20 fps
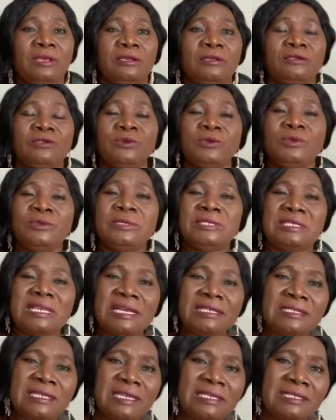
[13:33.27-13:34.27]
So you
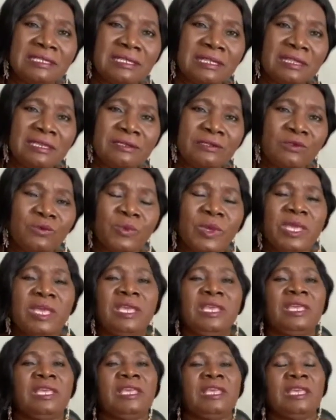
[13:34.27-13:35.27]
started this
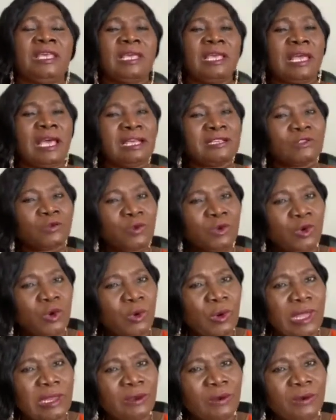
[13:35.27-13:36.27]
way. As we
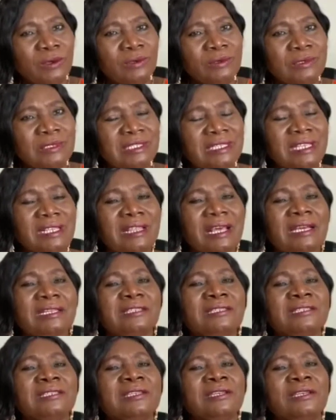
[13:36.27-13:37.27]
go along, you see
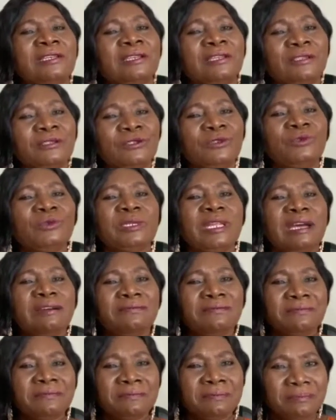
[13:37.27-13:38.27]
that you would have
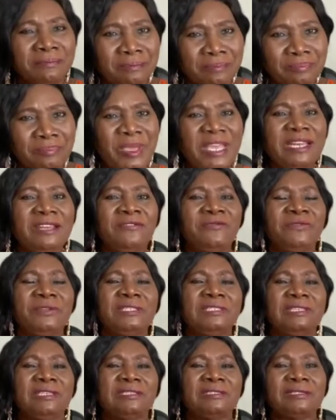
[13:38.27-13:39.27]

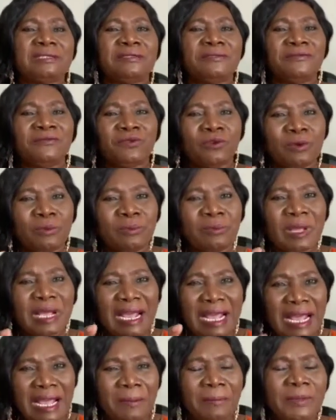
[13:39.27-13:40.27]
benefited from
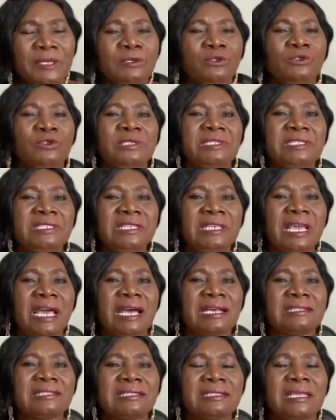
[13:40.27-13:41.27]
coming to see
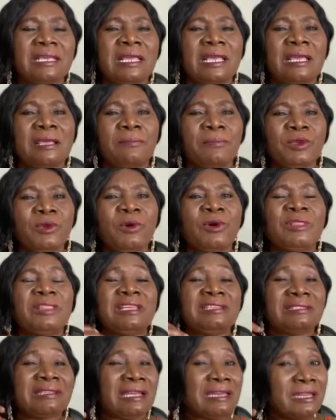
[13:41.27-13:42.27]
us because
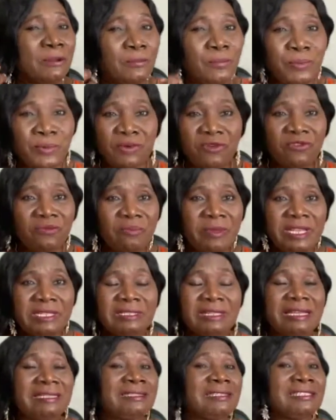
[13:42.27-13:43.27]
there's an improvement
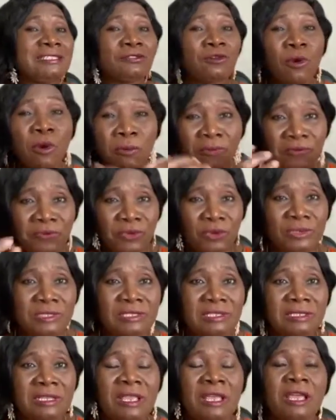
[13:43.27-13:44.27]
that is
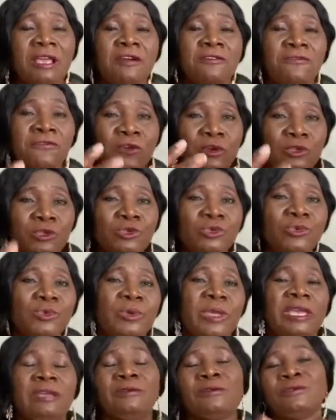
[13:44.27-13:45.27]
obvious for
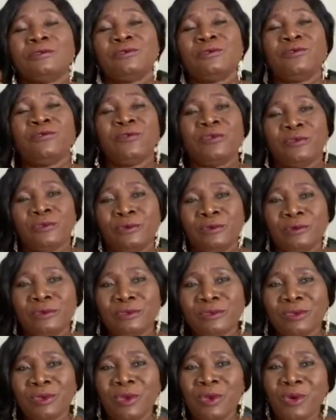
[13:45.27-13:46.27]
you and also for
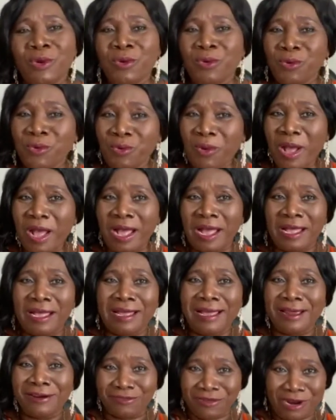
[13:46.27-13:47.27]
those who are
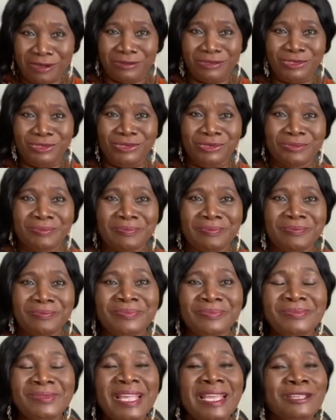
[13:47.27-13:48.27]
around you.
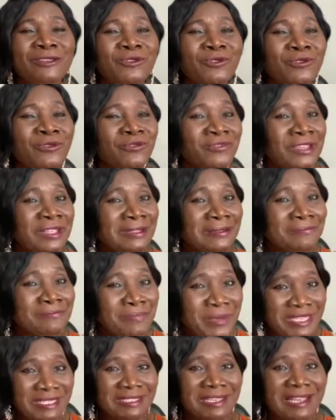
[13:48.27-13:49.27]
And you feel
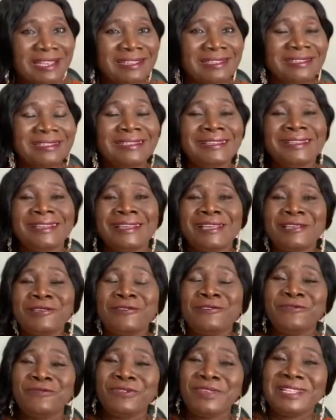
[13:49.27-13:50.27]
better,
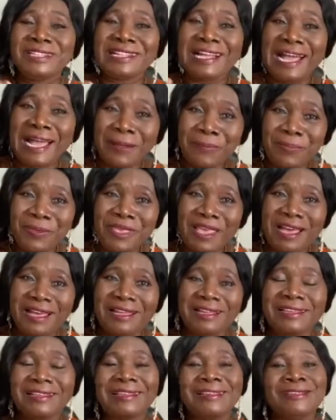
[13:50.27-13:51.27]
you feel happier,
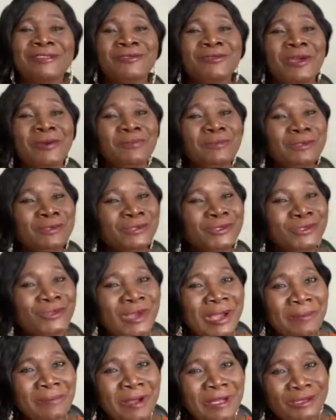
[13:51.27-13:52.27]
you're able to
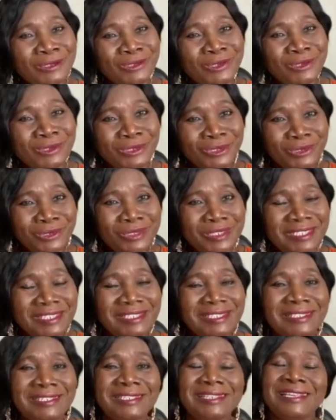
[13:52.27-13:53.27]
go about your
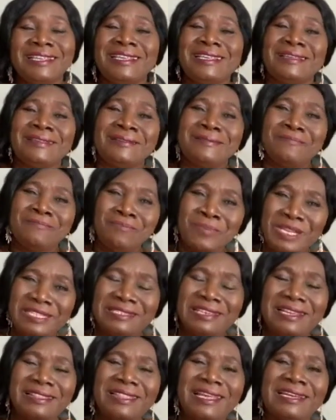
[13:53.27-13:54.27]
duties
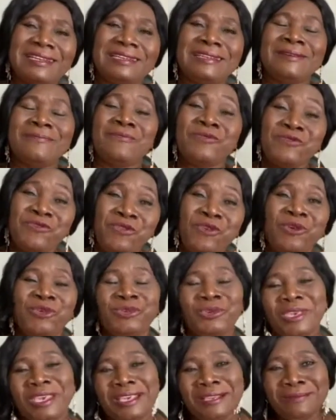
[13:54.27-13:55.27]
better than before
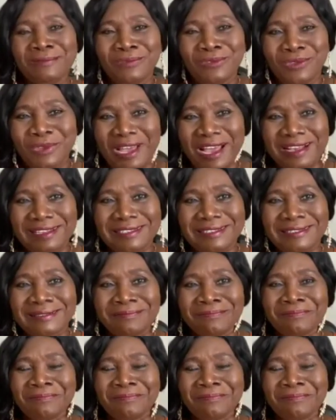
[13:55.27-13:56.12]
you came to us.